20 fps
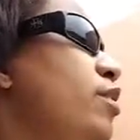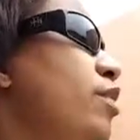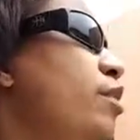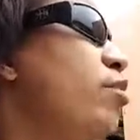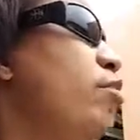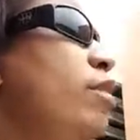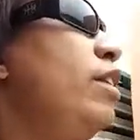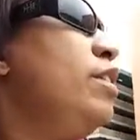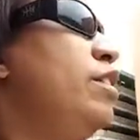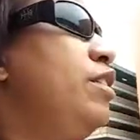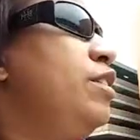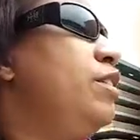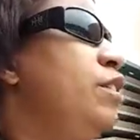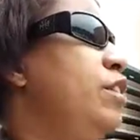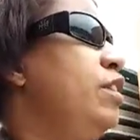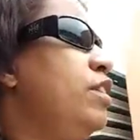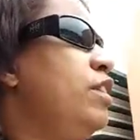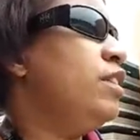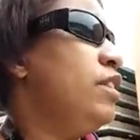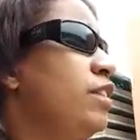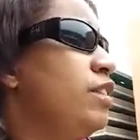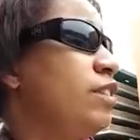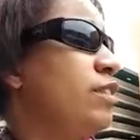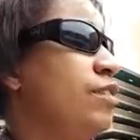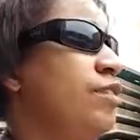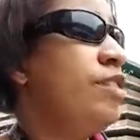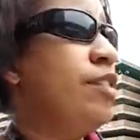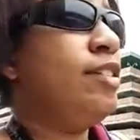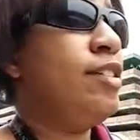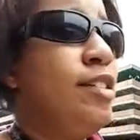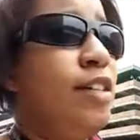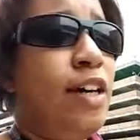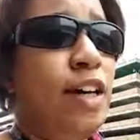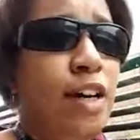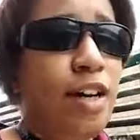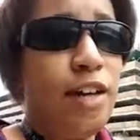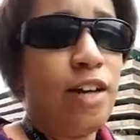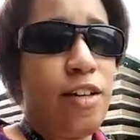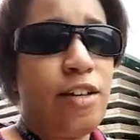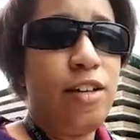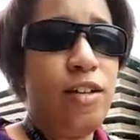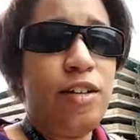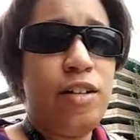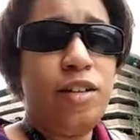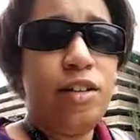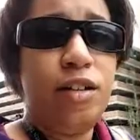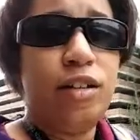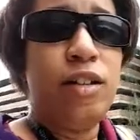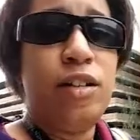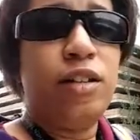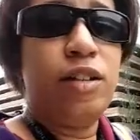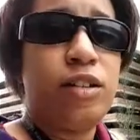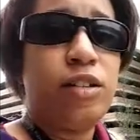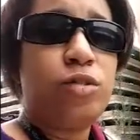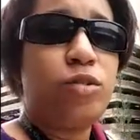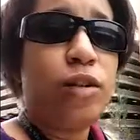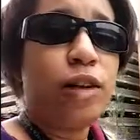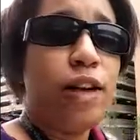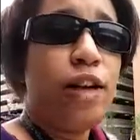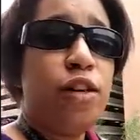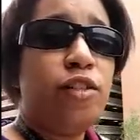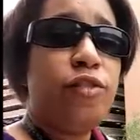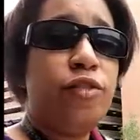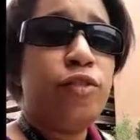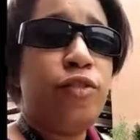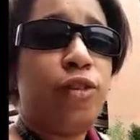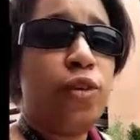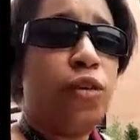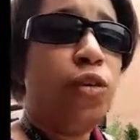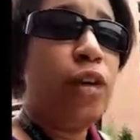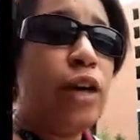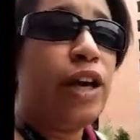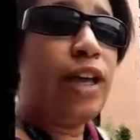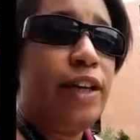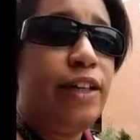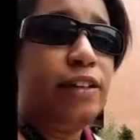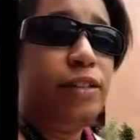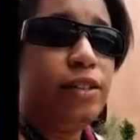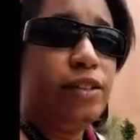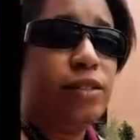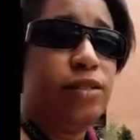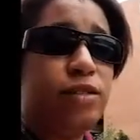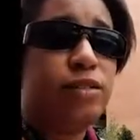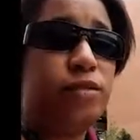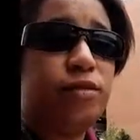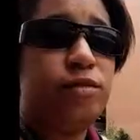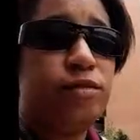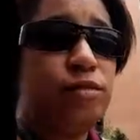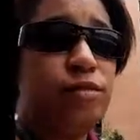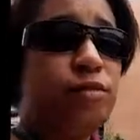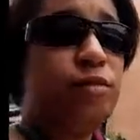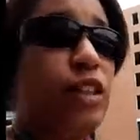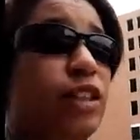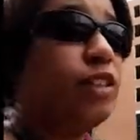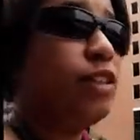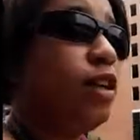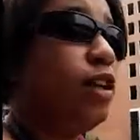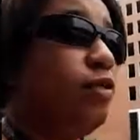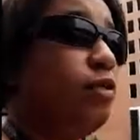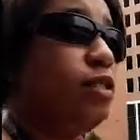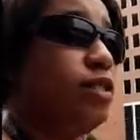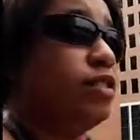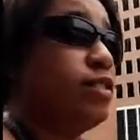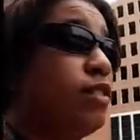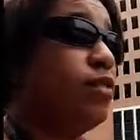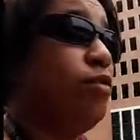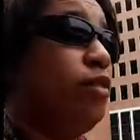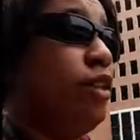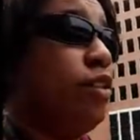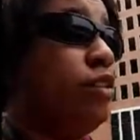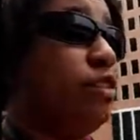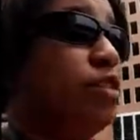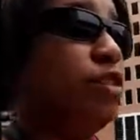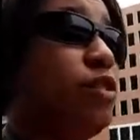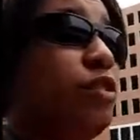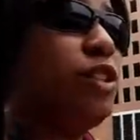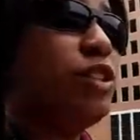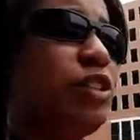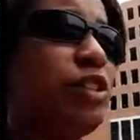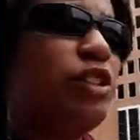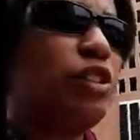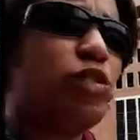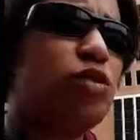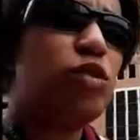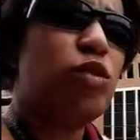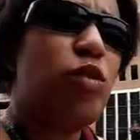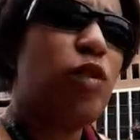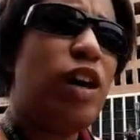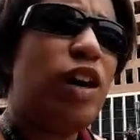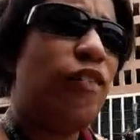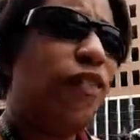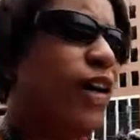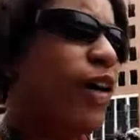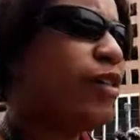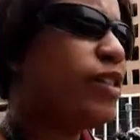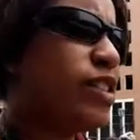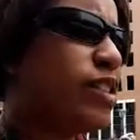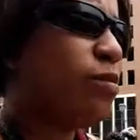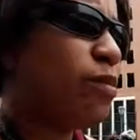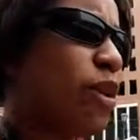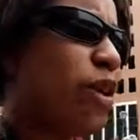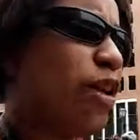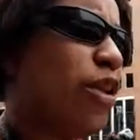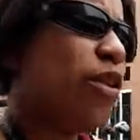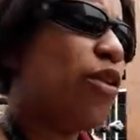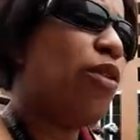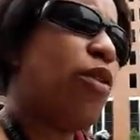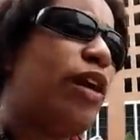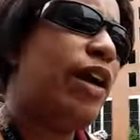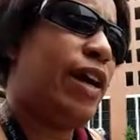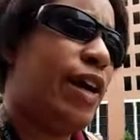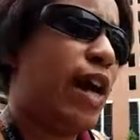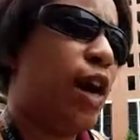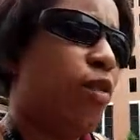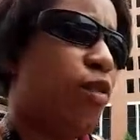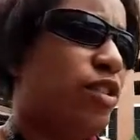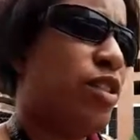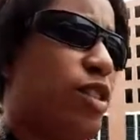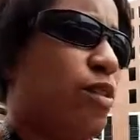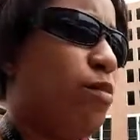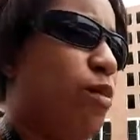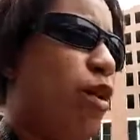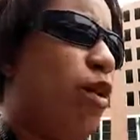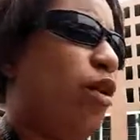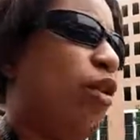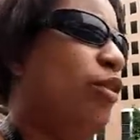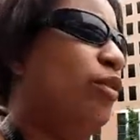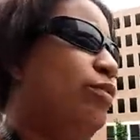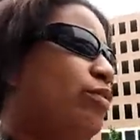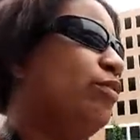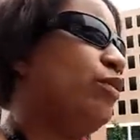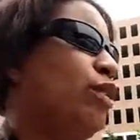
The question is for the day. 12 or 8? That's always the question. Do I should I do 12 hours tomorrow or 8 hours tomorrow?